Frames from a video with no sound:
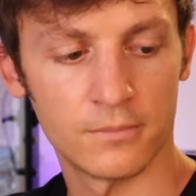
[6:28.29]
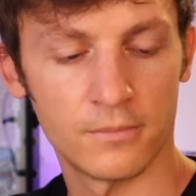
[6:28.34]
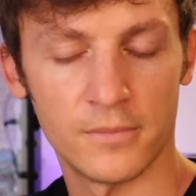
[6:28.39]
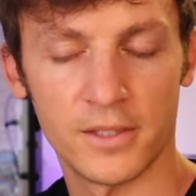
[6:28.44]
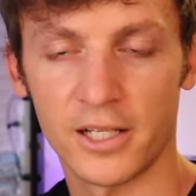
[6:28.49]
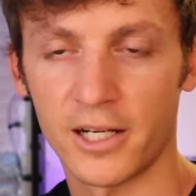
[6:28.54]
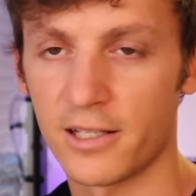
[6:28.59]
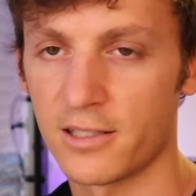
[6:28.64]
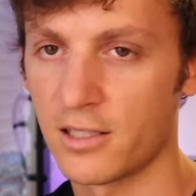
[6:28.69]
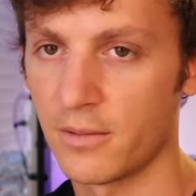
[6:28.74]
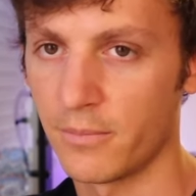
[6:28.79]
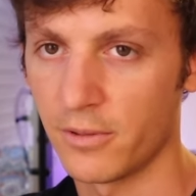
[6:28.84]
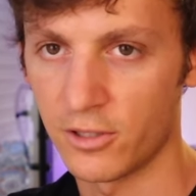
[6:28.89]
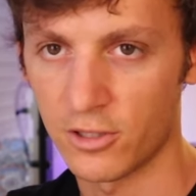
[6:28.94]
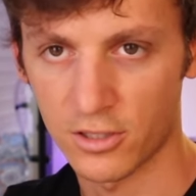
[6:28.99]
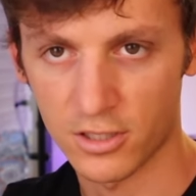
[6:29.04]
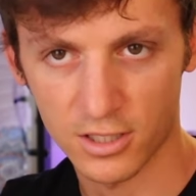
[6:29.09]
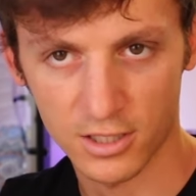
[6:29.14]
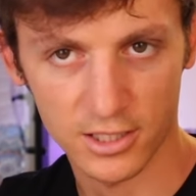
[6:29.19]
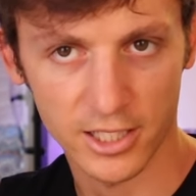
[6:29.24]
Then I simply
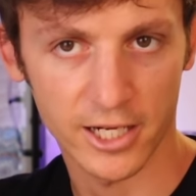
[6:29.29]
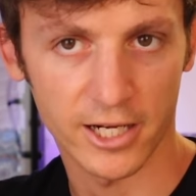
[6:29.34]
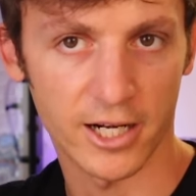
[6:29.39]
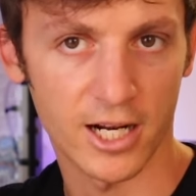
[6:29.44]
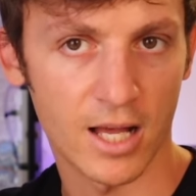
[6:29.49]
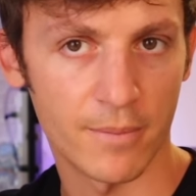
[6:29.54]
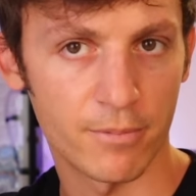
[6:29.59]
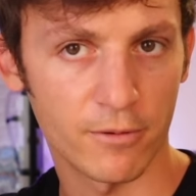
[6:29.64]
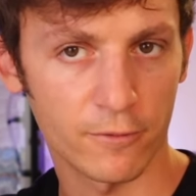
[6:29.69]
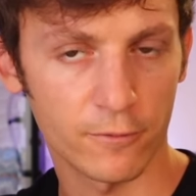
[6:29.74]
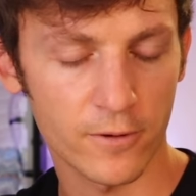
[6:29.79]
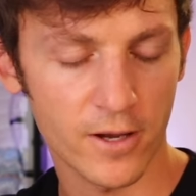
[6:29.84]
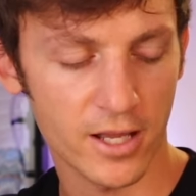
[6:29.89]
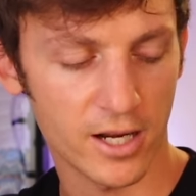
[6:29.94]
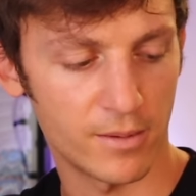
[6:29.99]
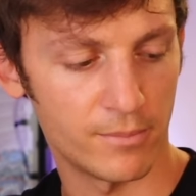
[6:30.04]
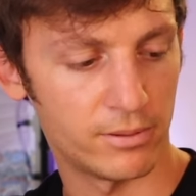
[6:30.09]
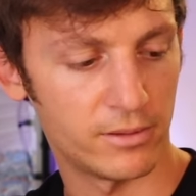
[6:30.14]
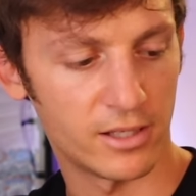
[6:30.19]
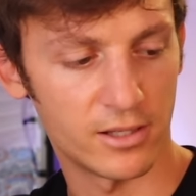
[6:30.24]
just slide it up a
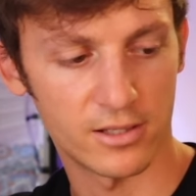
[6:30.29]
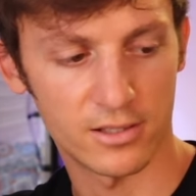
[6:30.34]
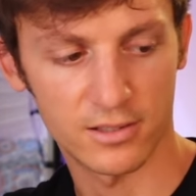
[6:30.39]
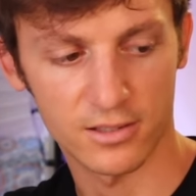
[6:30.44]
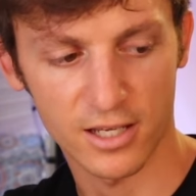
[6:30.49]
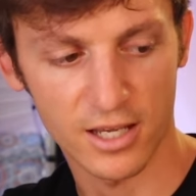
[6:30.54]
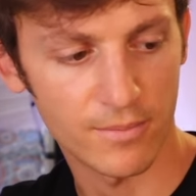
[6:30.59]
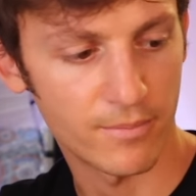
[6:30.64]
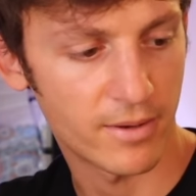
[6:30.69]
fret and play the same